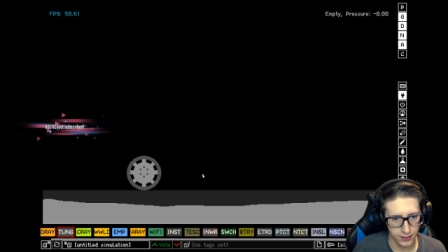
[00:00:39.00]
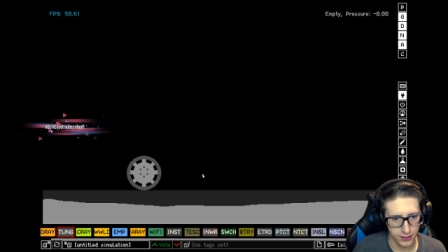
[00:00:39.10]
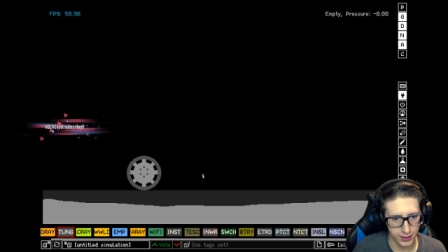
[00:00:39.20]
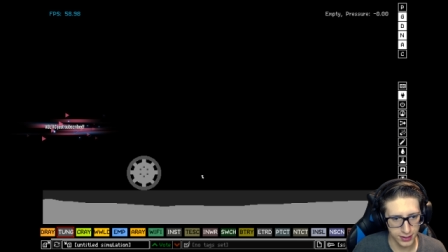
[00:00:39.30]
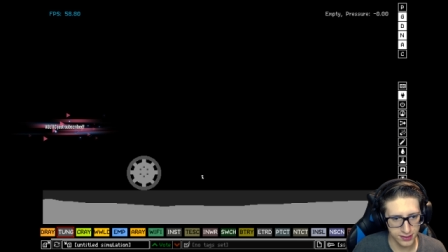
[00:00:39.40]

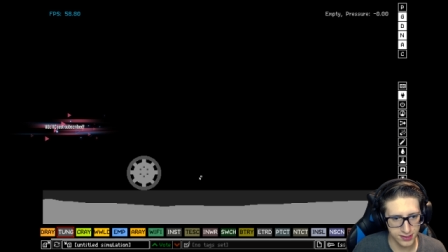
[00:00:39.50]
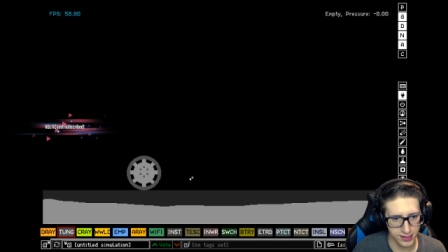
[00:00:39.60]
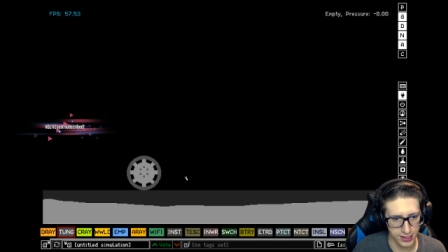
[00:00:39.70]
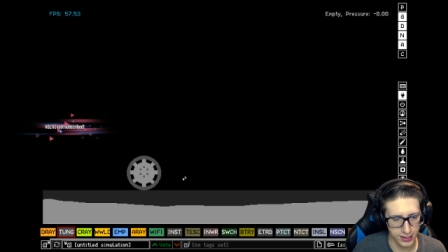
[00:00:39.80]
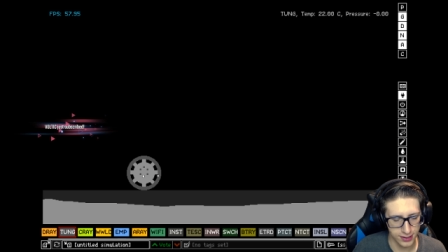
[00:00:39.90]
That is
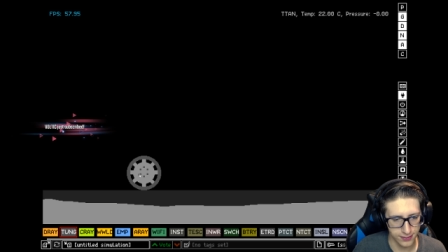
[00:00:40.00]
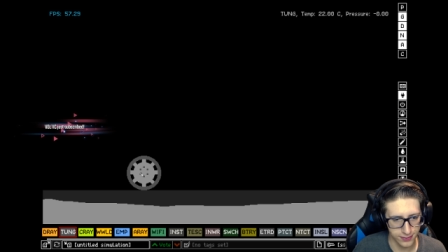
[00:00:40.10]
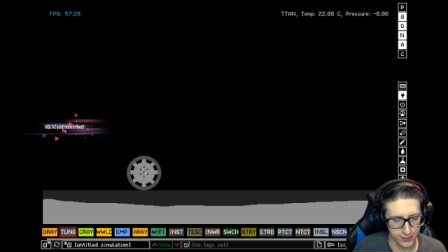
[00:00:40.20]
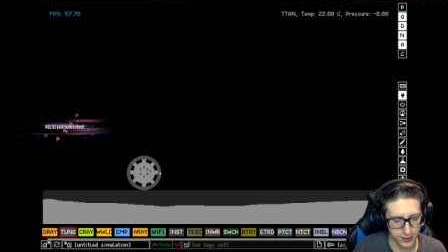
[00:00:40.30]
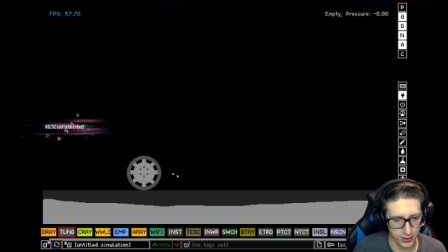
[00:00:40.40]
not
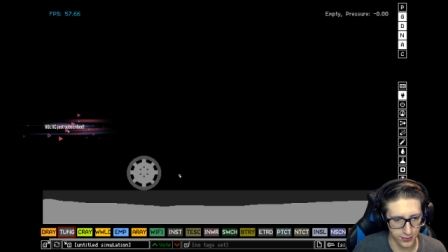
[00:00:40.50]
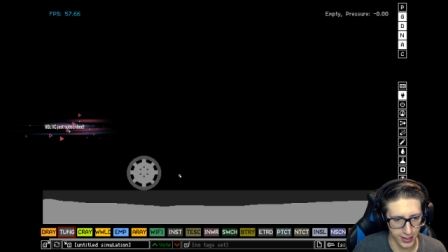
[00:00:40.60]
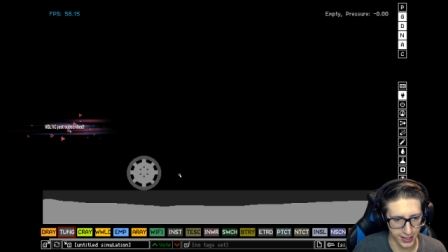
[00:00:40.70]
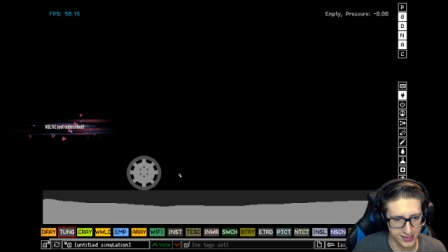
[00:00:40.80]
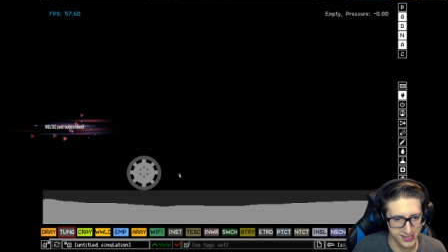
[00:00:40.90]

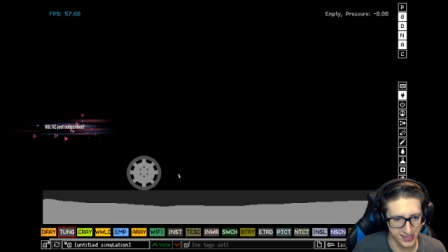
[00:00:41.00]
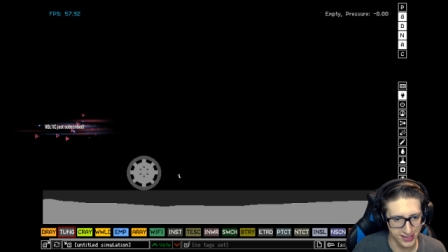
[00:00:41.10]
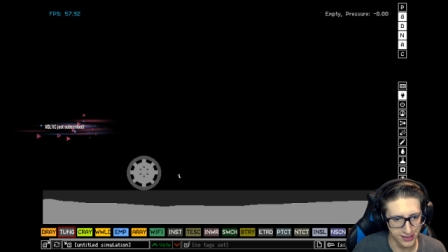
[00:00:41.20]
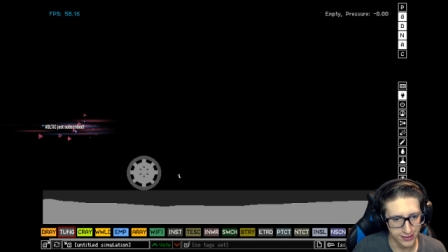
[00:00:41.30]
correct.